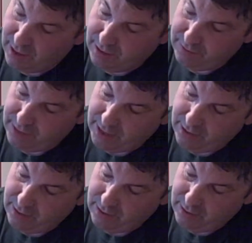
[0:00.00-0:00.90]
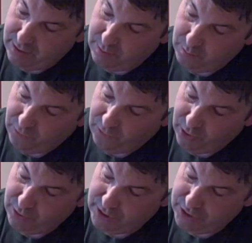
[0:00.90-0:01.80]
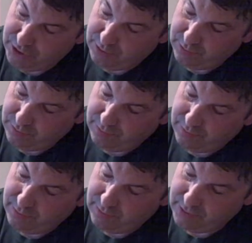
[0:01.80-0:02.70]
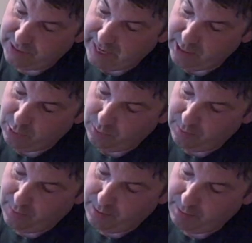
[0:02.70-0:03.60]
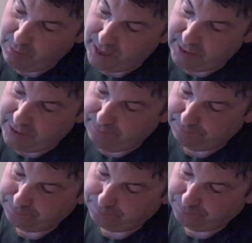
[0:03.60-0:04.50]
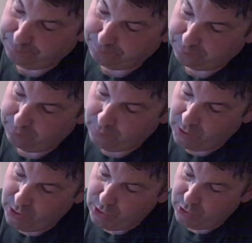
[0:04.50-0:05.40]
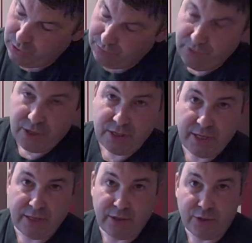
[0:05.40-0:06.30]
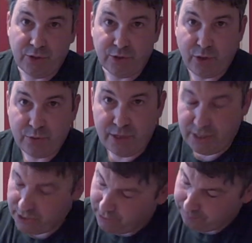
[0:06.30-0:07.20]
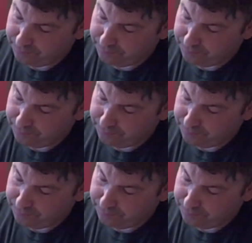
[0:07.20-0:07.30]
And then follow this scale pattern. So the first thing that you'll notice